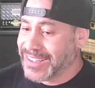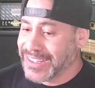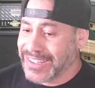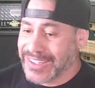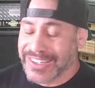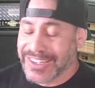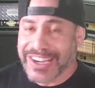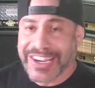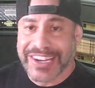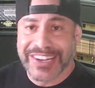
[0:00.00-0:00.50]

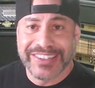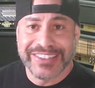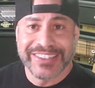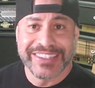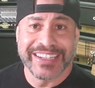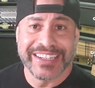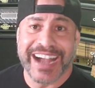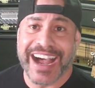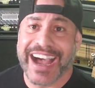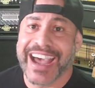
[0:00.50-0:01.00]
you know,
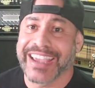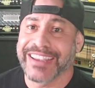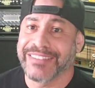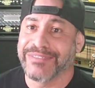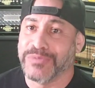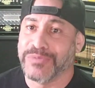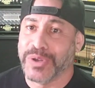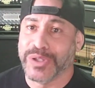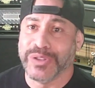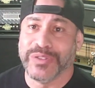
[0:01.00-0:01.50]
I
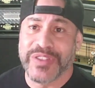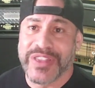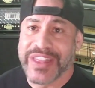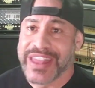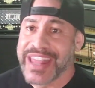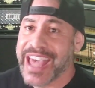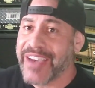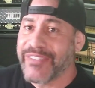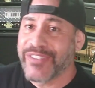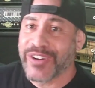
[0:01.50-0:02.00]
will
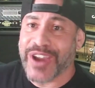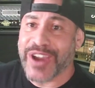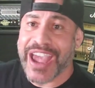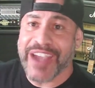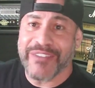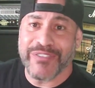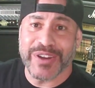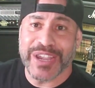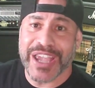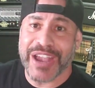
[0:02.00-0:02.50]
never
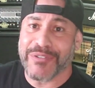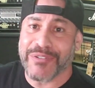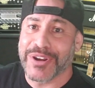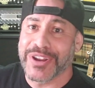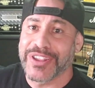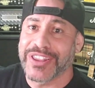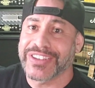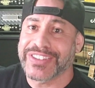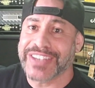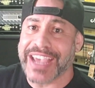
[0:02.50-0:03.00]
ever get
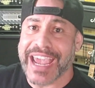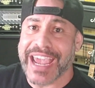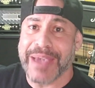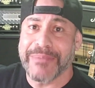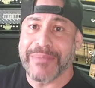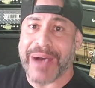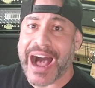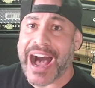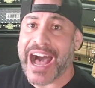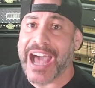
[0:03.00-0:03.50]
rid of this
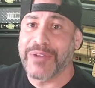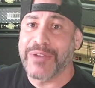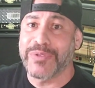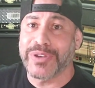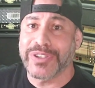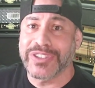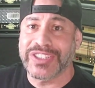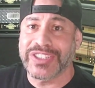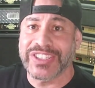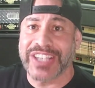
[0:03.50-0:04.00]
amp. I
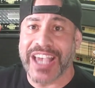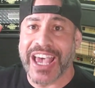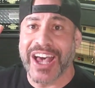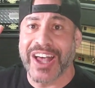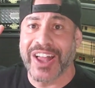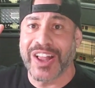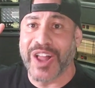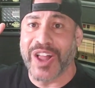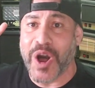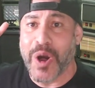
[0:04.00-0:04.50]
will
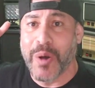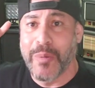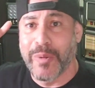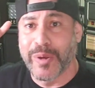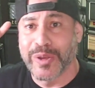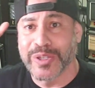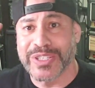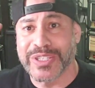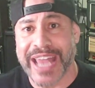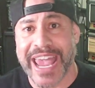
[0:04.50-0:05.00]
sell
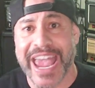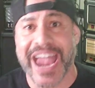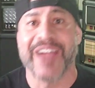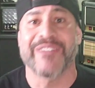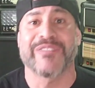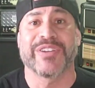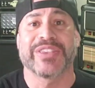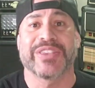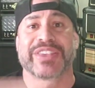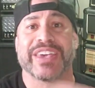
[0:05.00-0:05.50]
almost
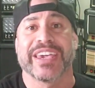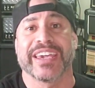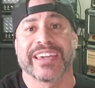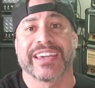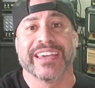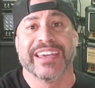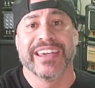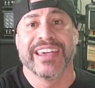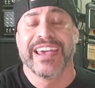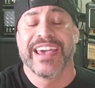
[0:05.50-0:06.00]

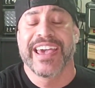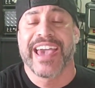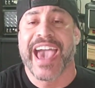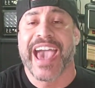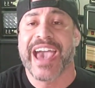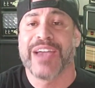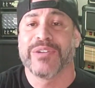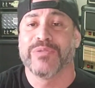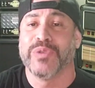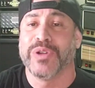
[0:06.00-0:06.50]
everything
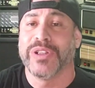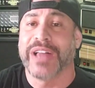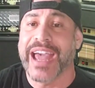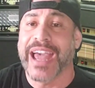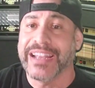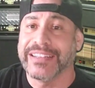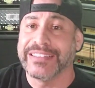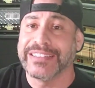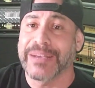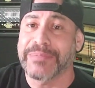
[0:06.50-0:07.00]
and will
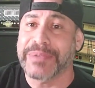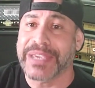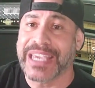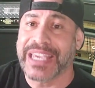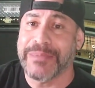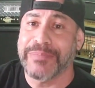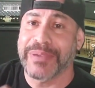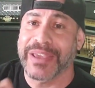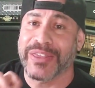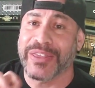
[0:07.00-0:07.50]
end up
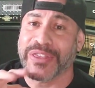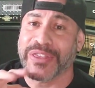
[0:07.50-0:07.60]
keeping